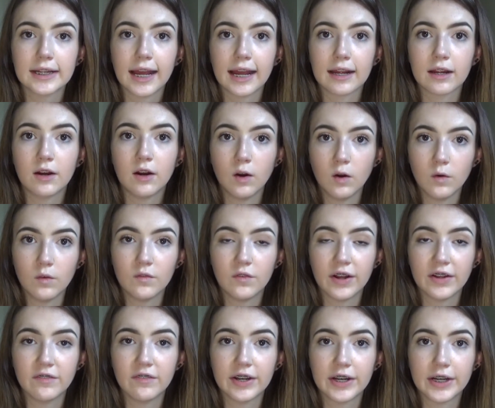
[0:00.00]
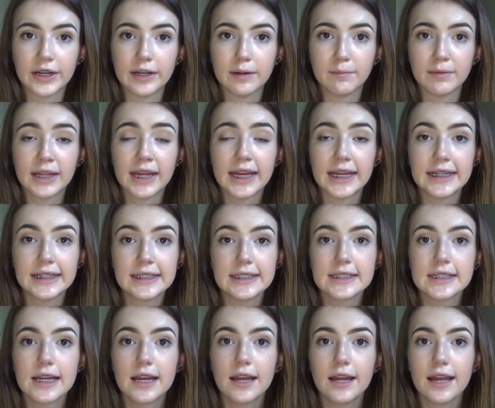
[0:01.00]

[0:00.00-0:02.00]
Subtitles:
Gecko Vivarium kit,